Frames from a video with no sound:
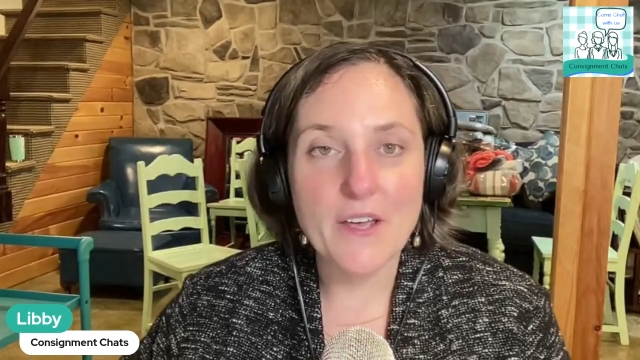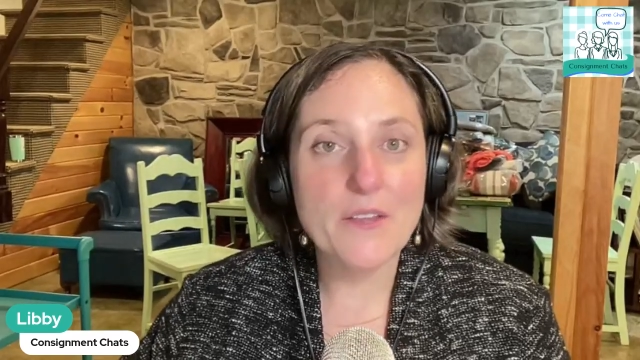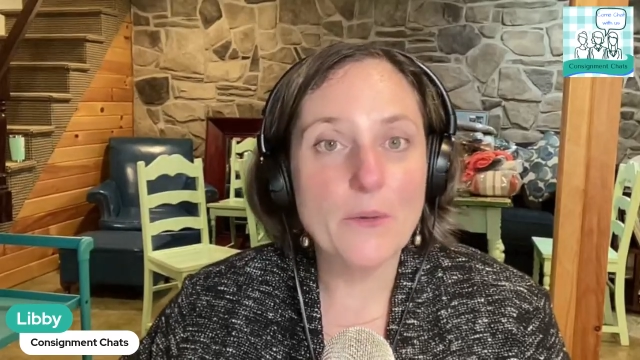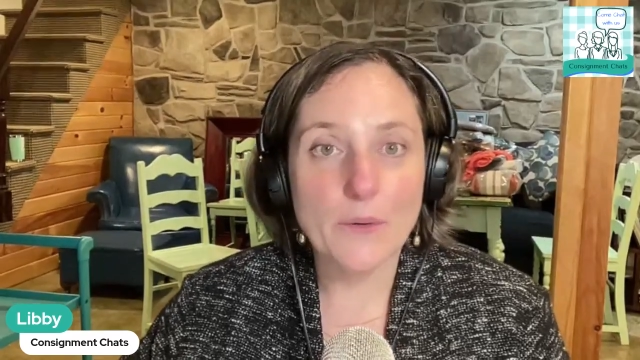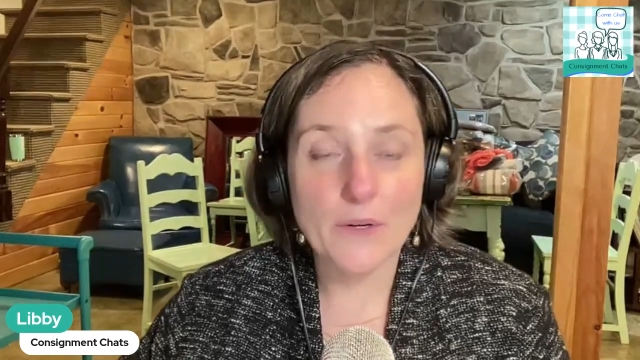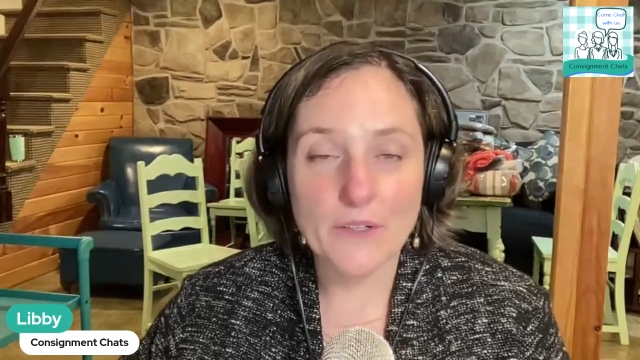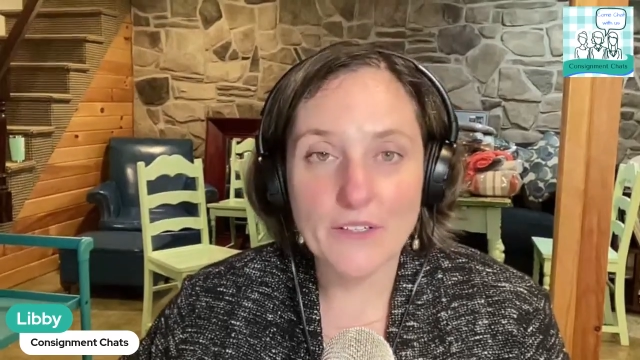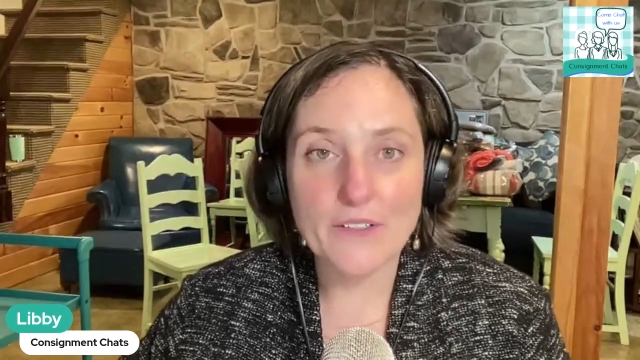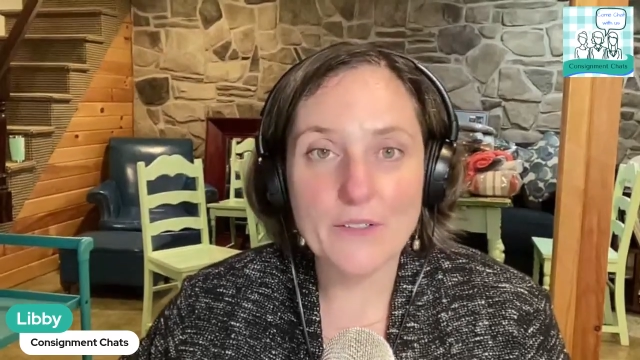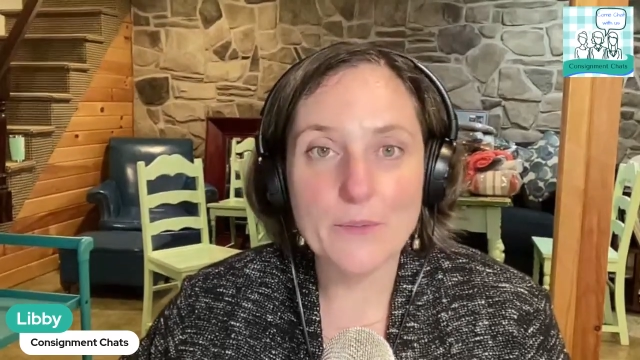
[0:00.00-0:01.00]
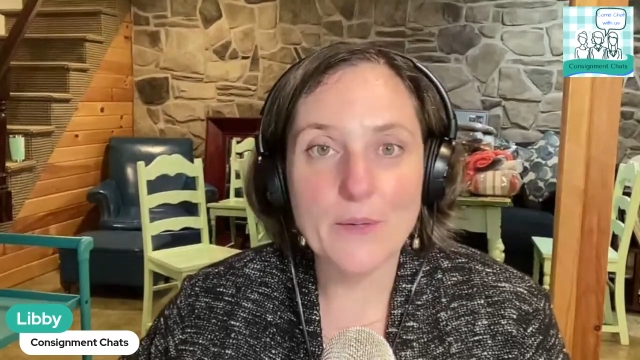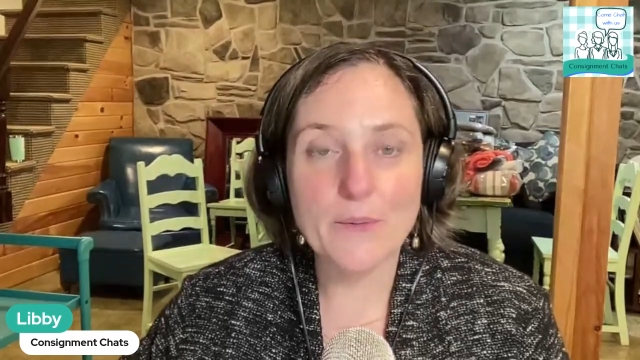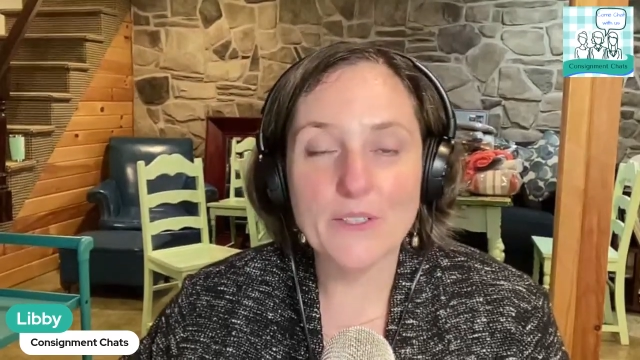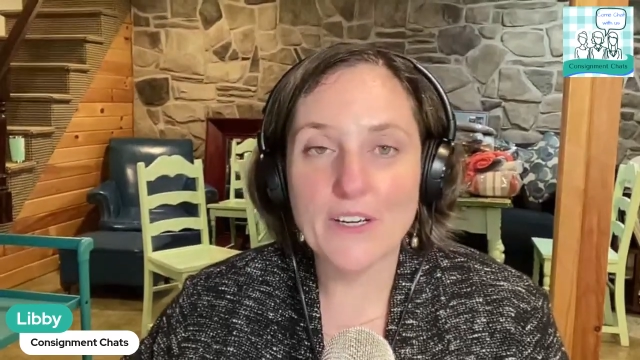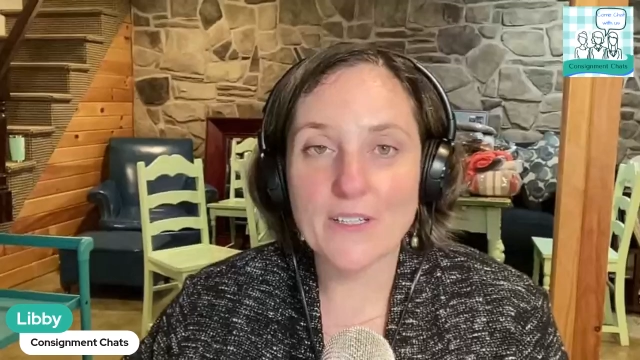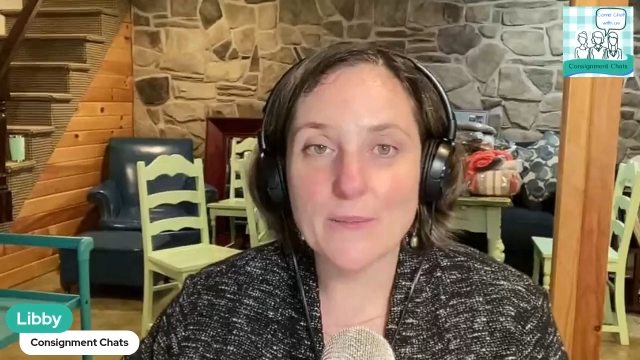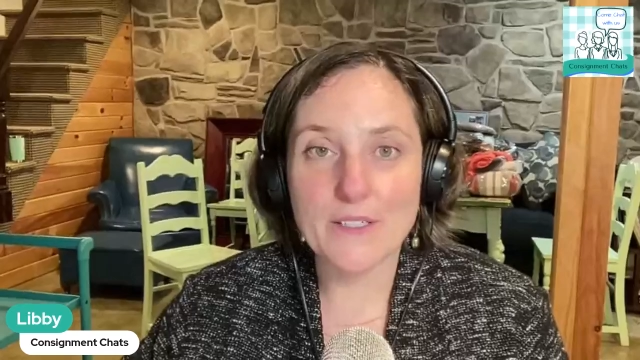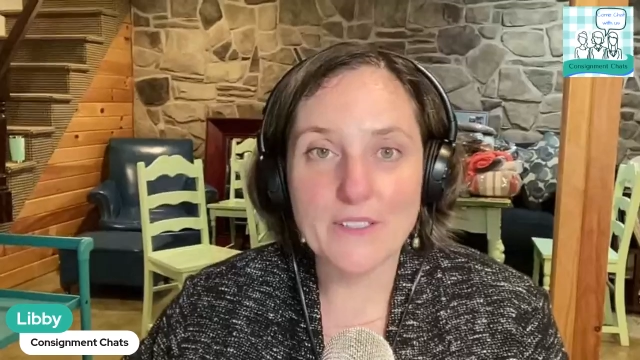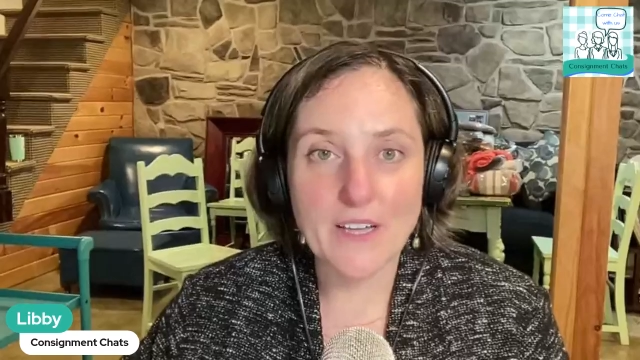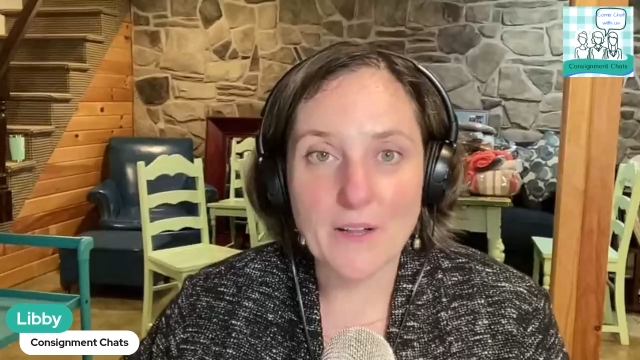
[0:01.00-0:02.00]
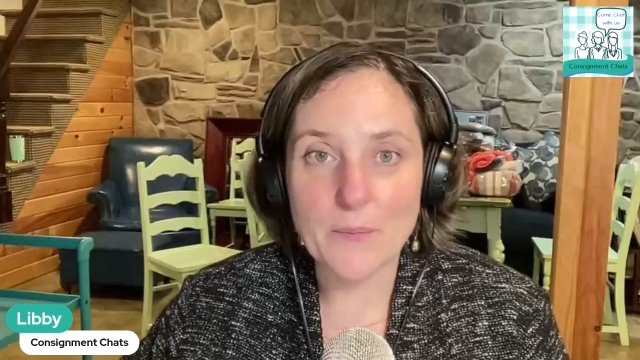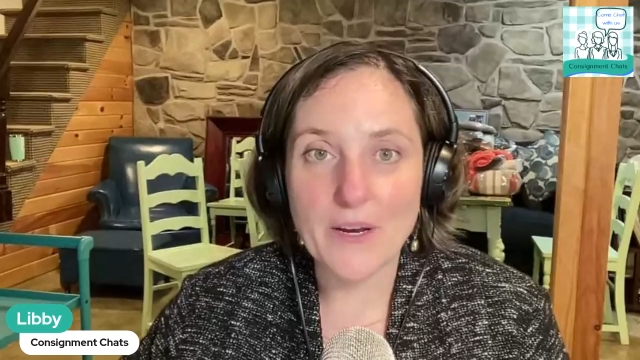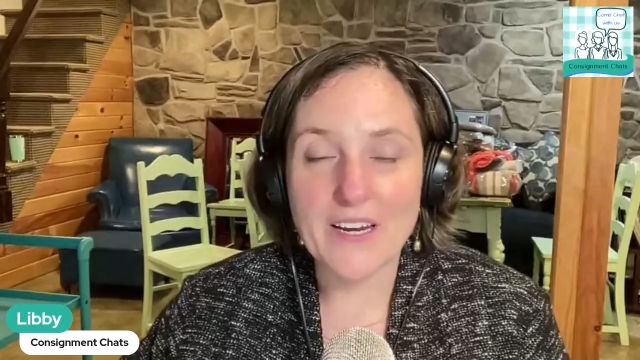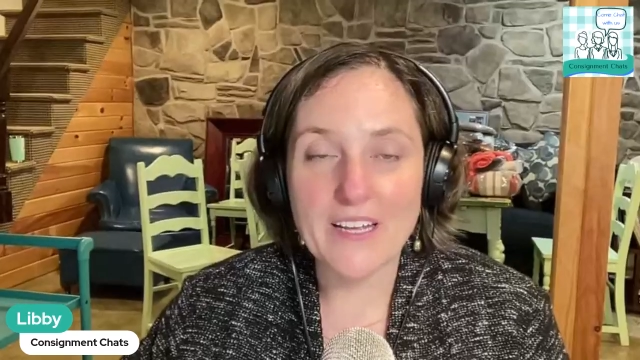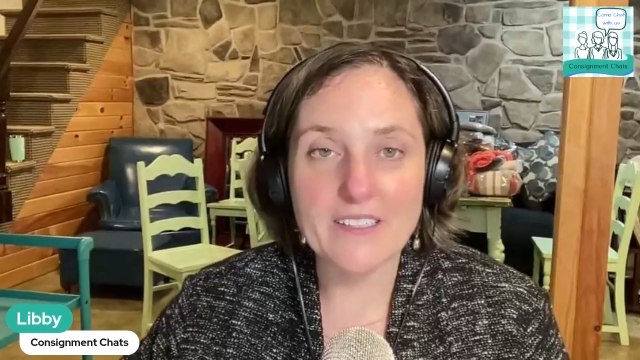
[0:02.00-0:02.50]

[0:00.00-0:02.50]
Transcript: So earlier this week, we talked about celebrating,